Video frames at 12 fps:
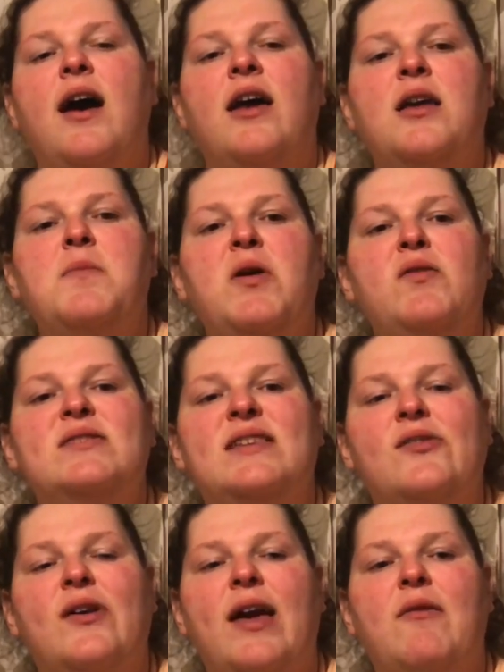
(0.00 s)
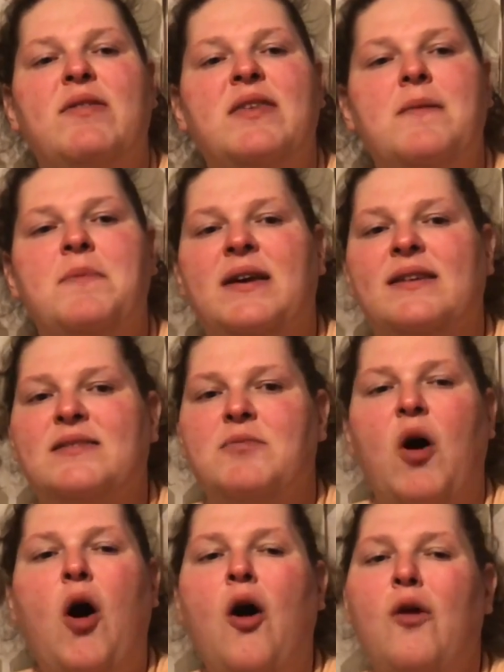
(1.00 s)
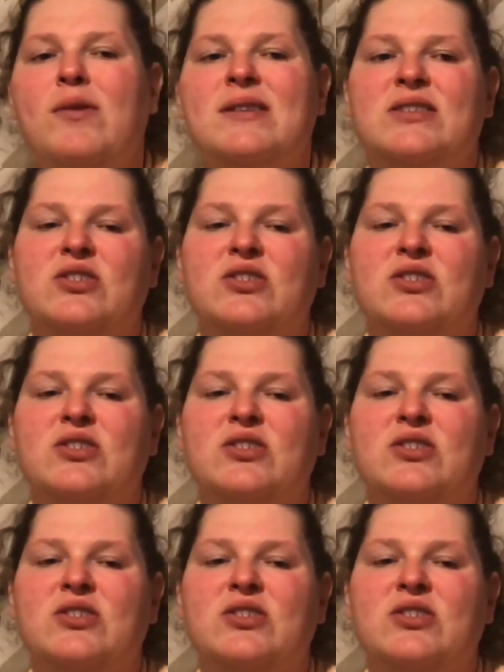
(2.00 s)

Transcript: And I'm always okay with it because I'm always